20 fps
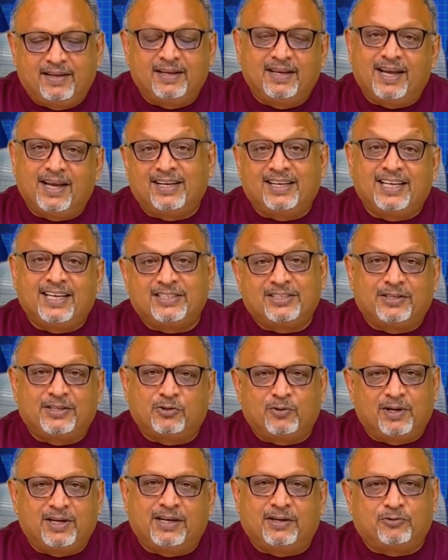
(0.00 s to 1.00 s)
A leaked
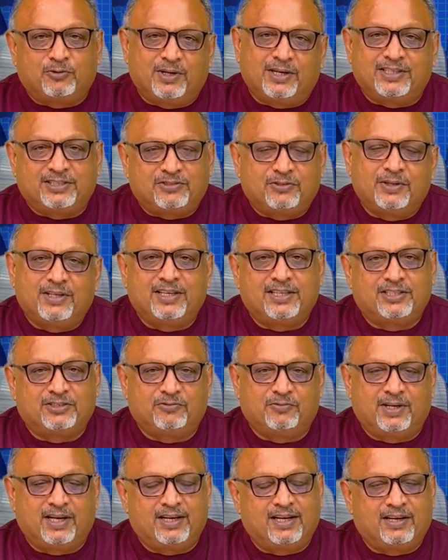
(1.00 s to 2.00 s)
2023
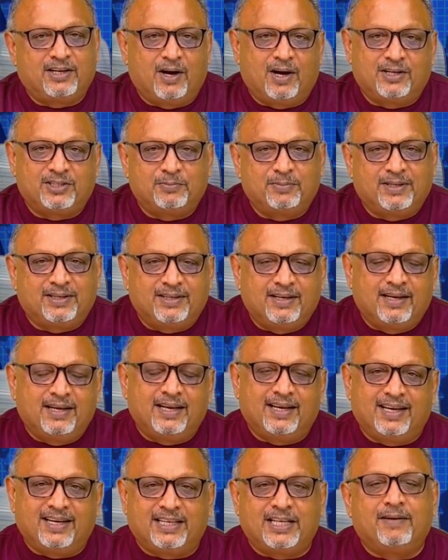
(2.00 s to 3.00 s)
Israeli document
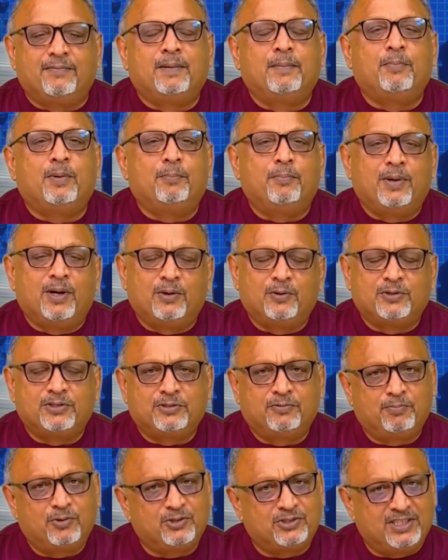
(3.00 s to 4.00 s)
even
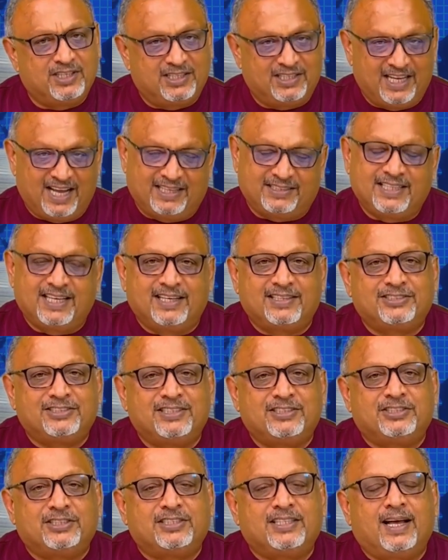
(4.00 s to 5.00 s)
proposed pushing Gazans
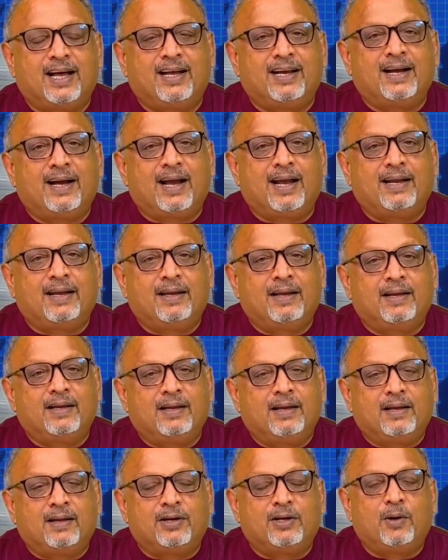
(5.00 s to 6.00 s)
into Sinai,
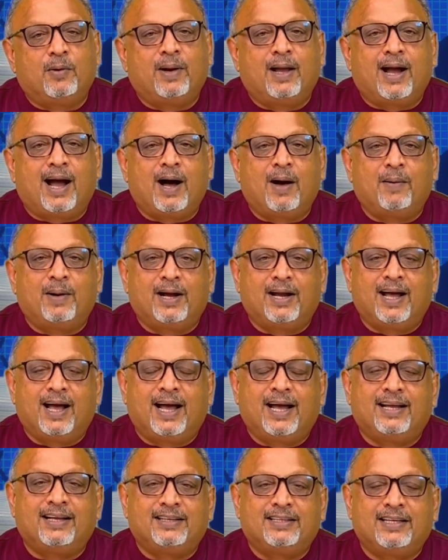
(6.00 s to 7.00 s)
showing how
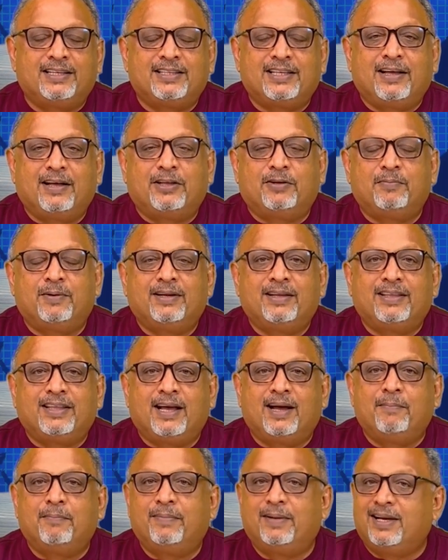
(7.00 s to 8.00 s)
aligned this is with
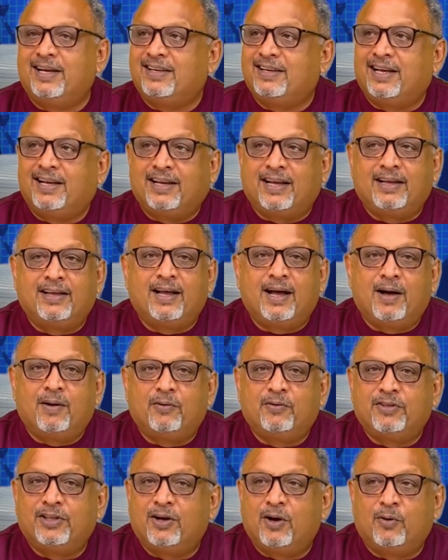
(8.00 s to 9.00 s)
some in
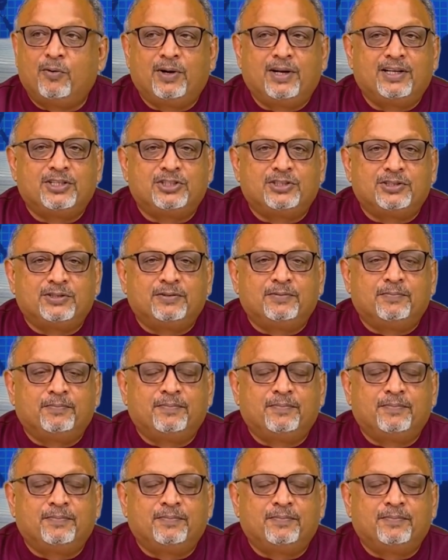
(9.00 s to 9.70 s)
Netanyahu's coalition.